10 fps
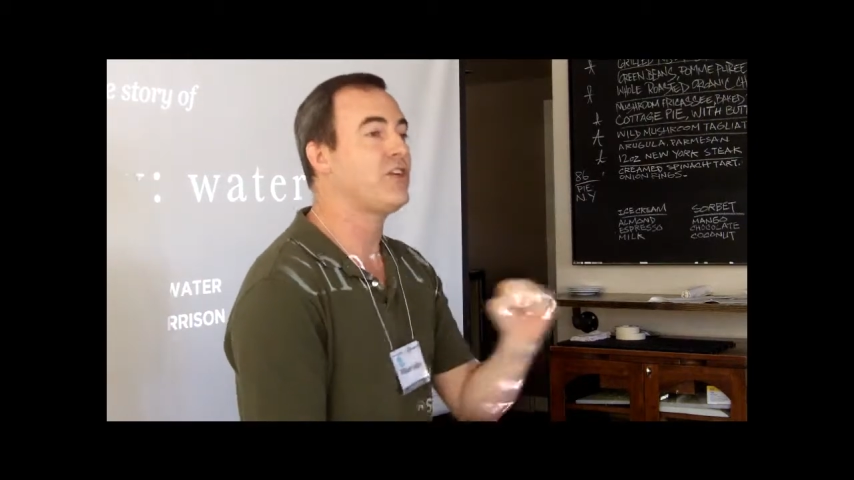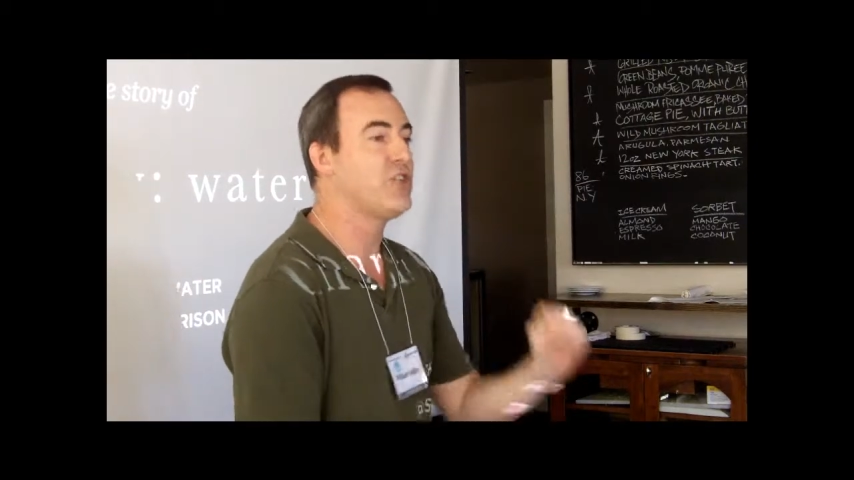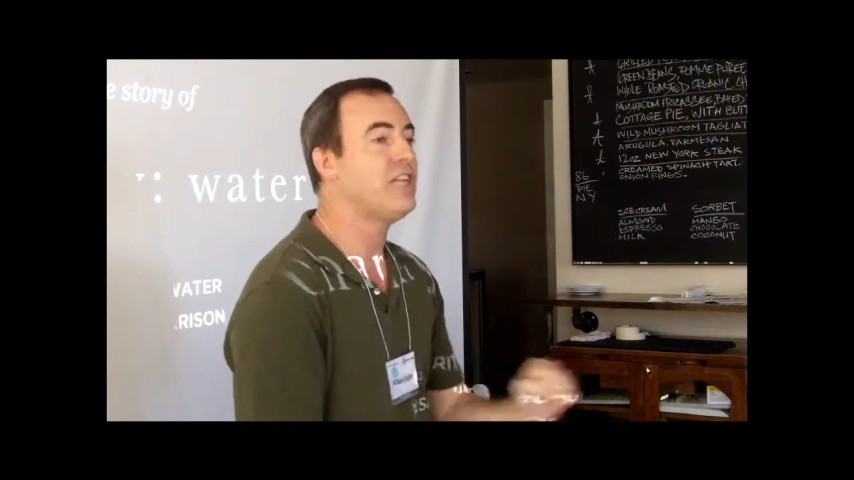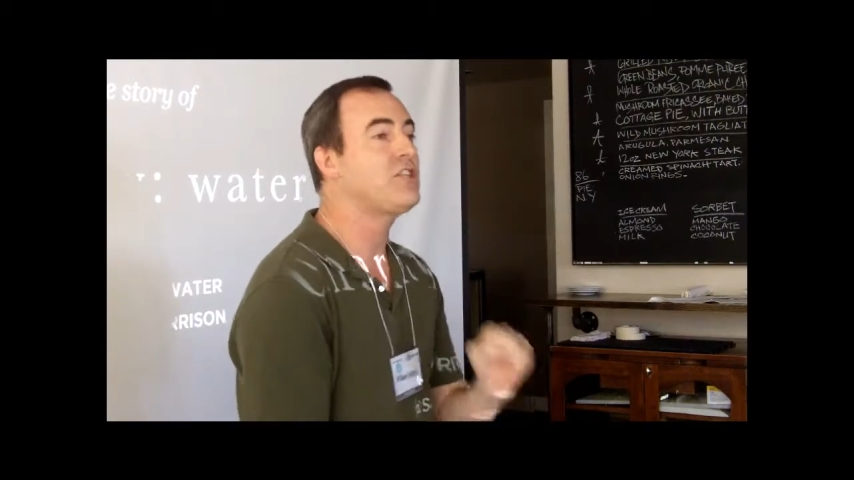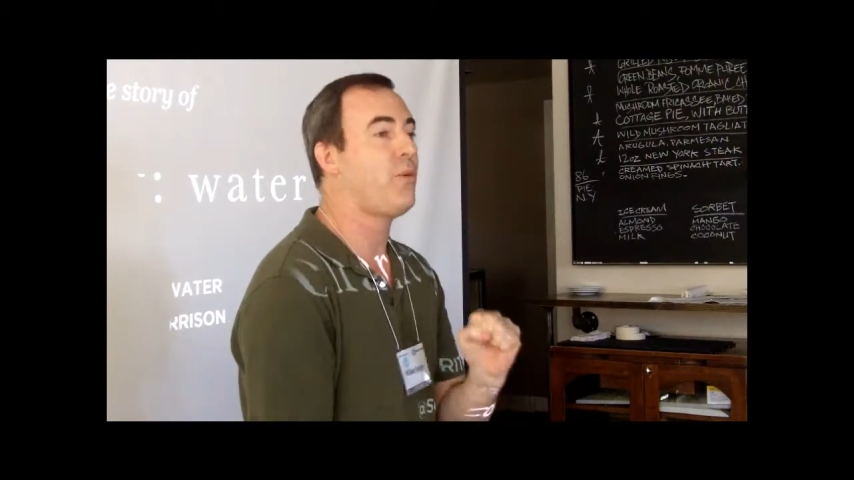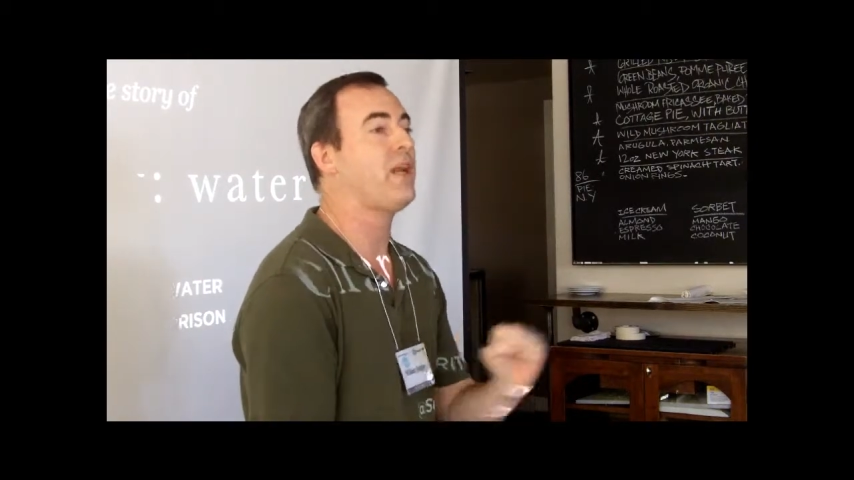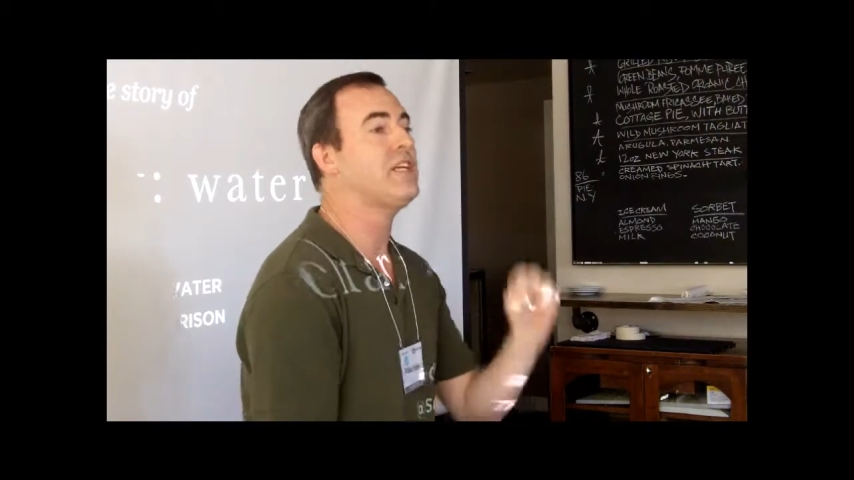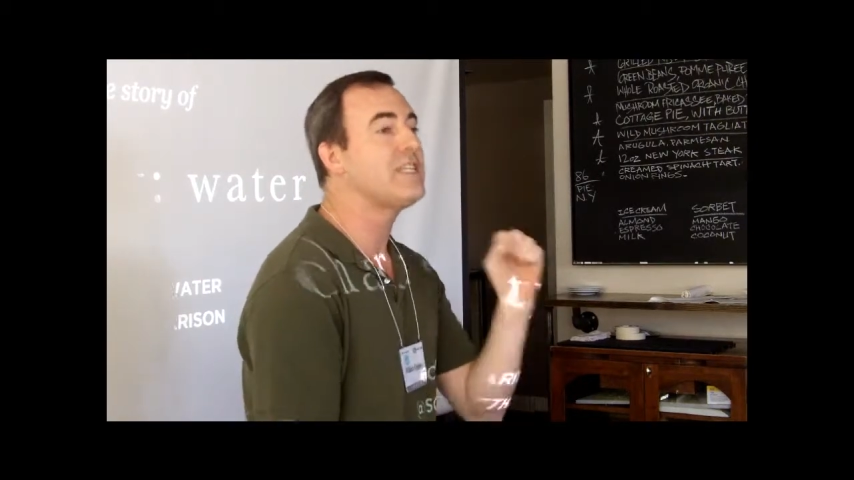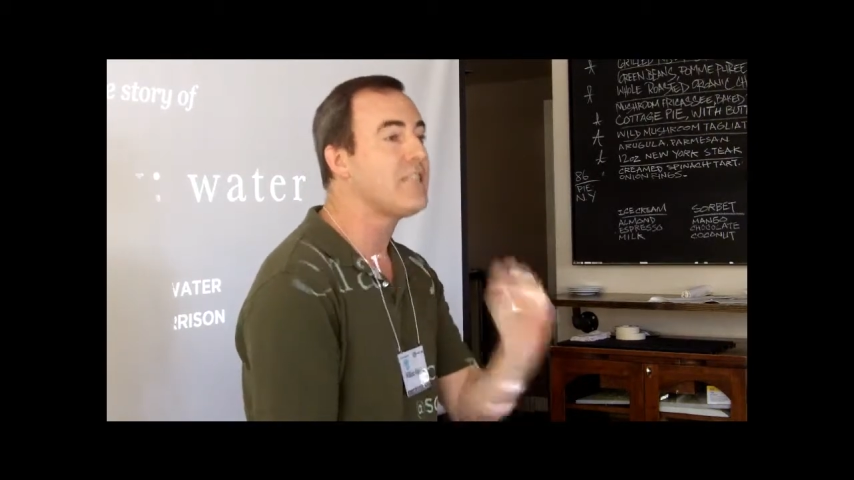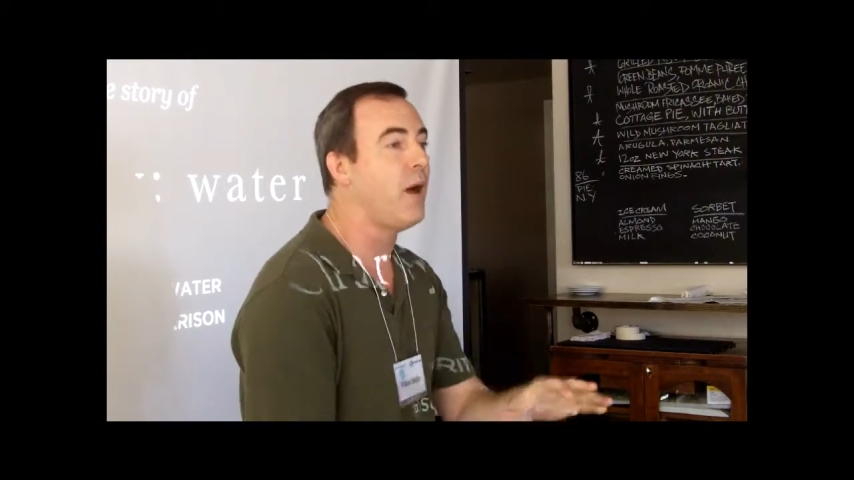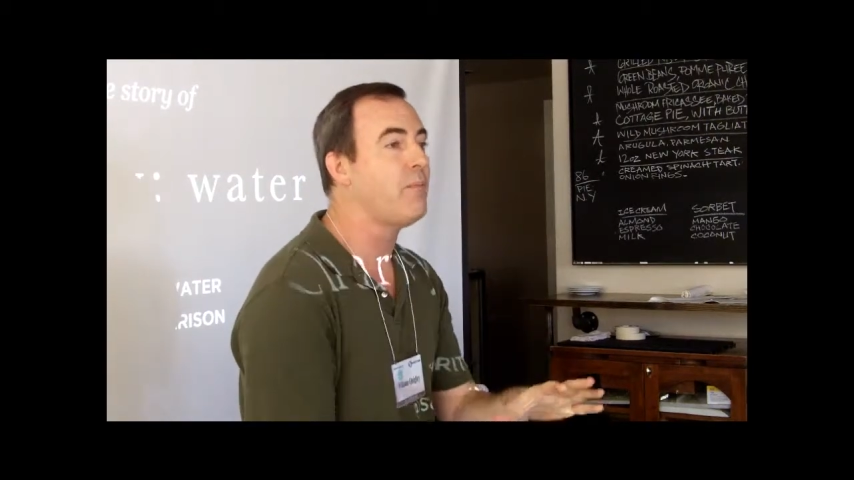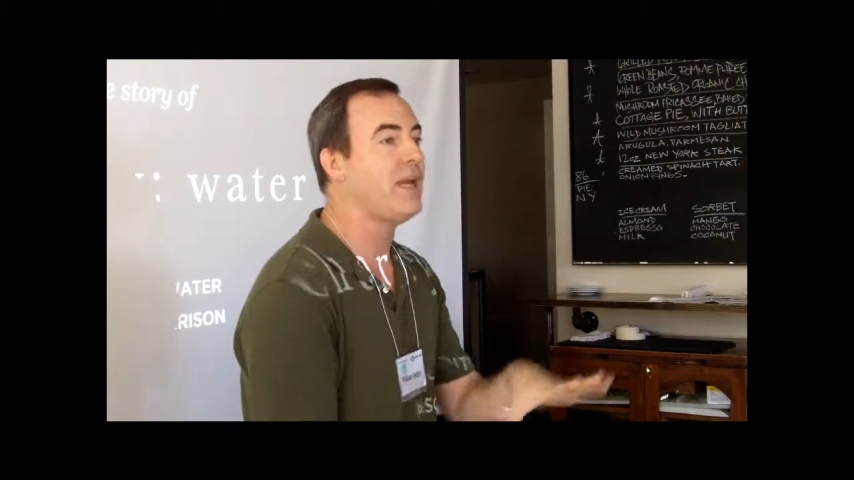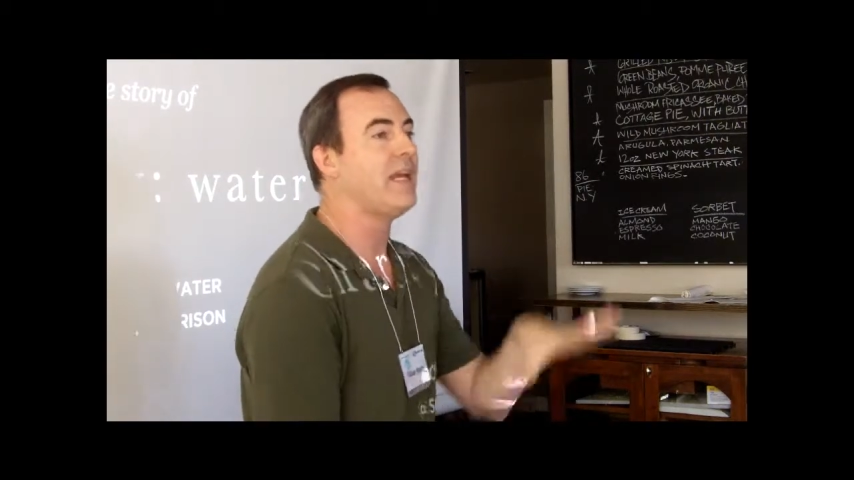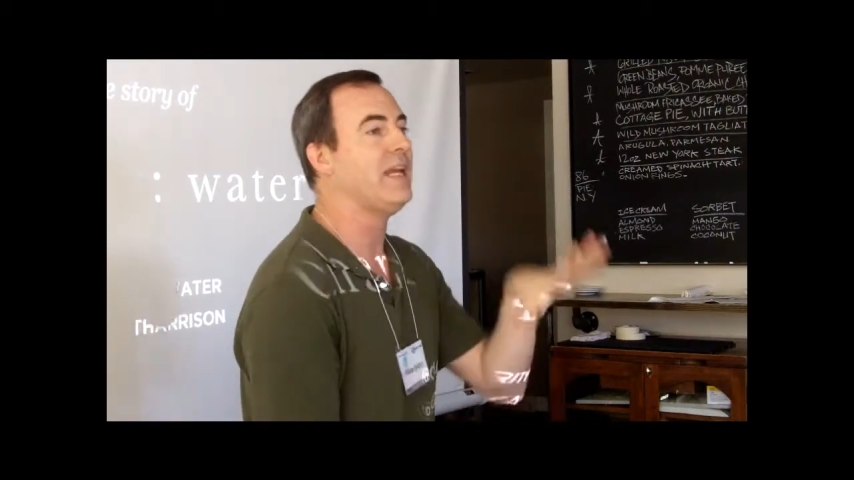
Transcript: the G20 Summit